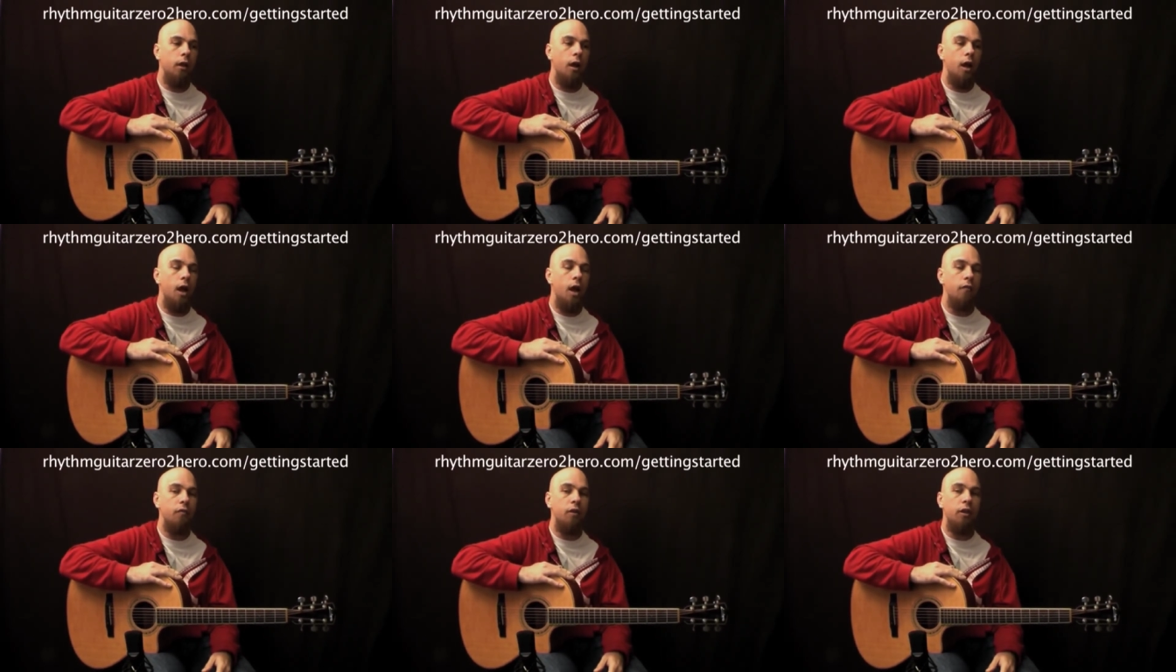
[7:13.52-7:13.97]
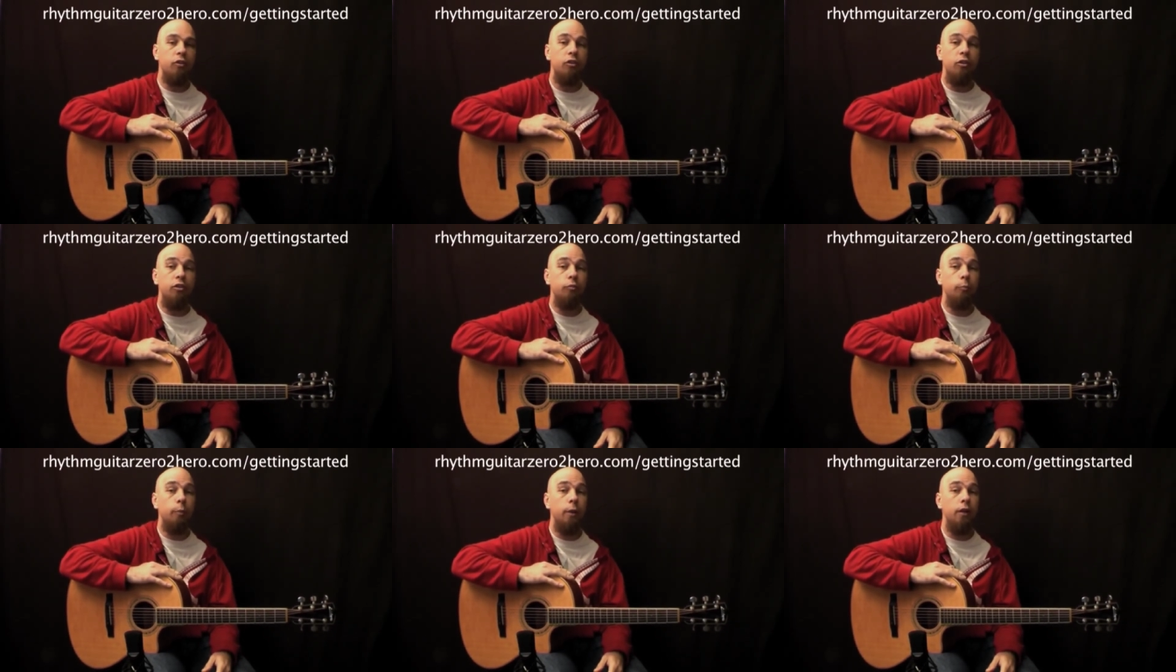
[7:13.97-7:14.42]
I've
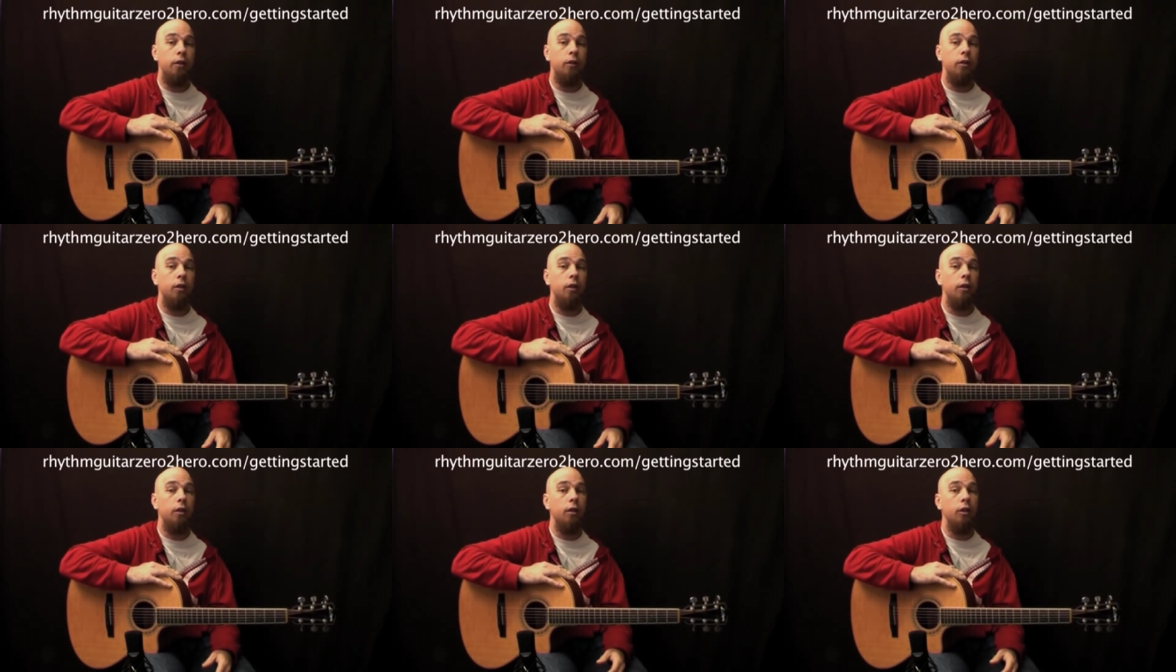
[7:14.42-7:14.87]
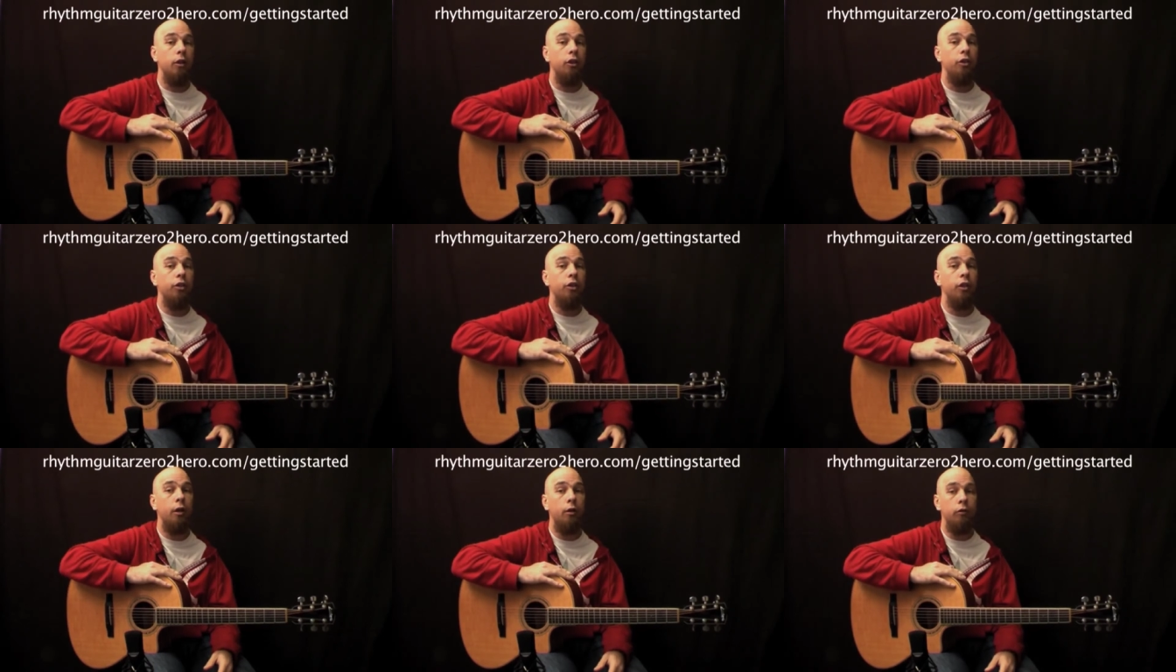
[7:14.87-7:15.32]
actually spent
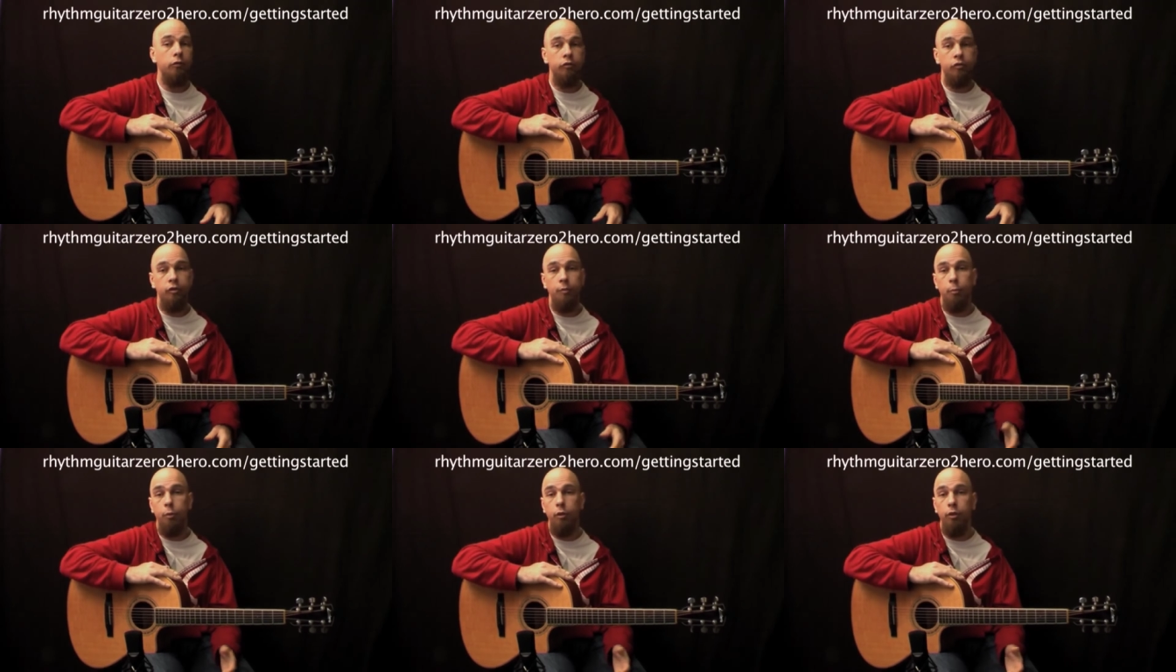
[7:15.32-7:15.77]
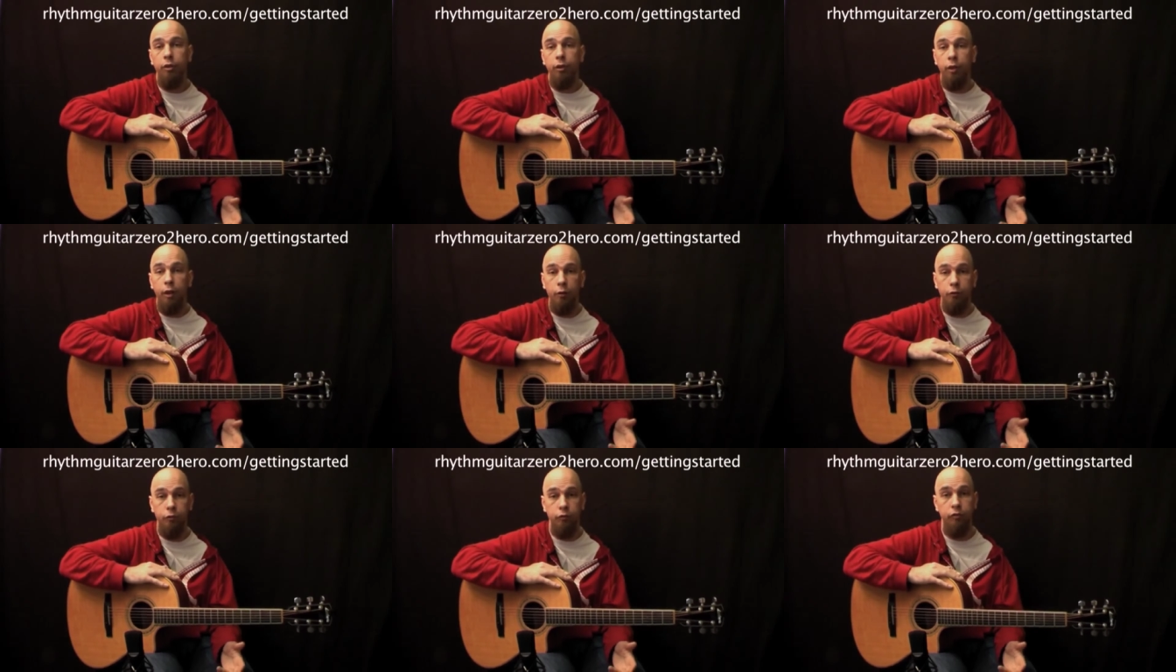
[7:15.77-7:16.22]
thousands upon
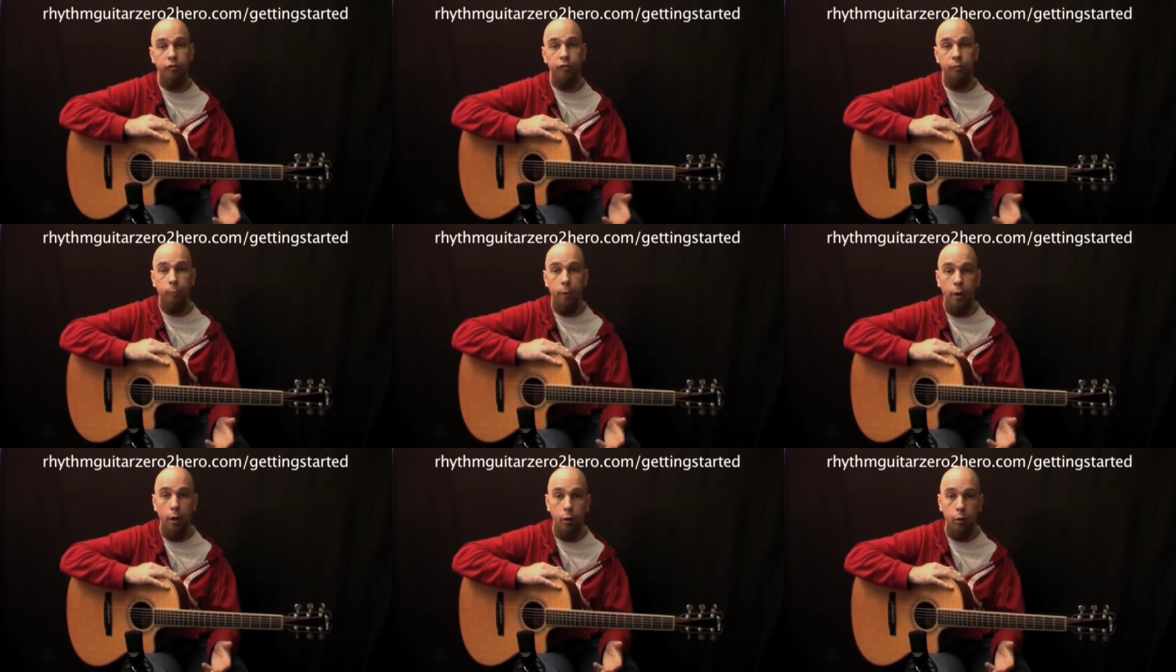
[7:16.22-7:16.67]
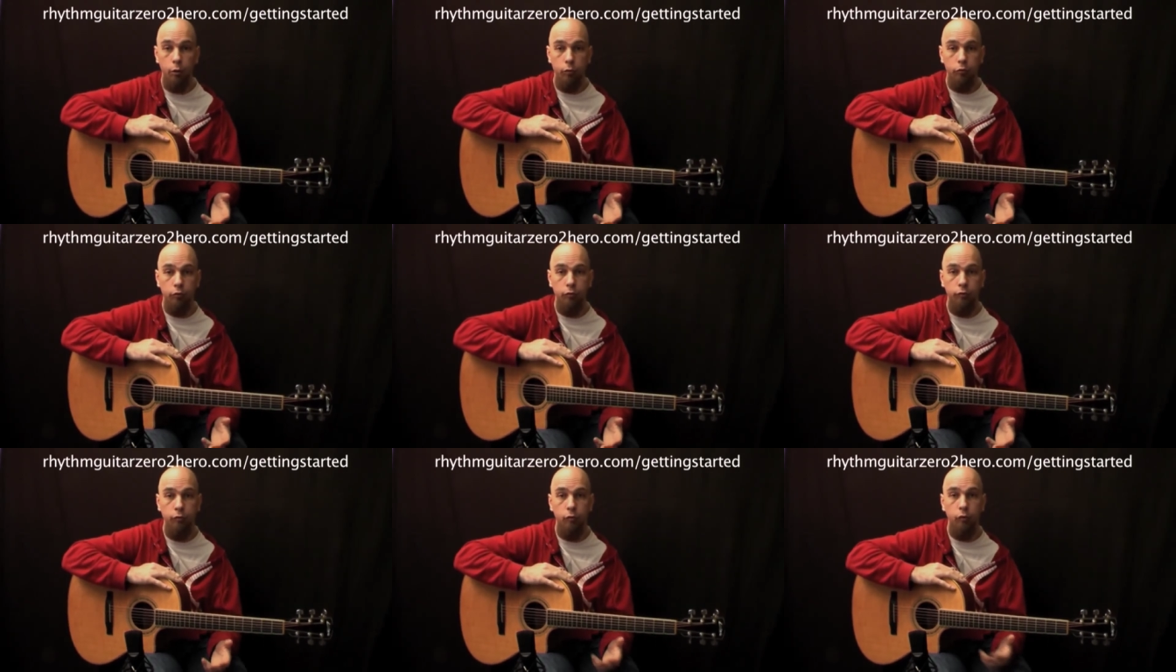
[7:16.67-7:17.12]
thousands of
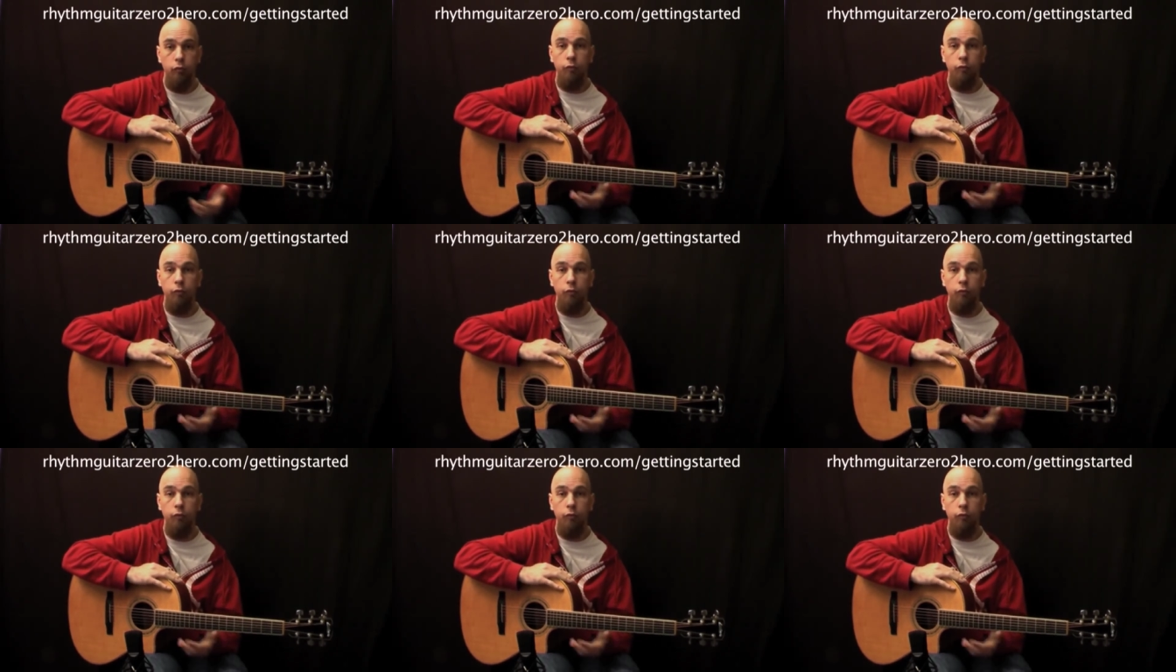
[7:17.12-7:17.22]
pounds for,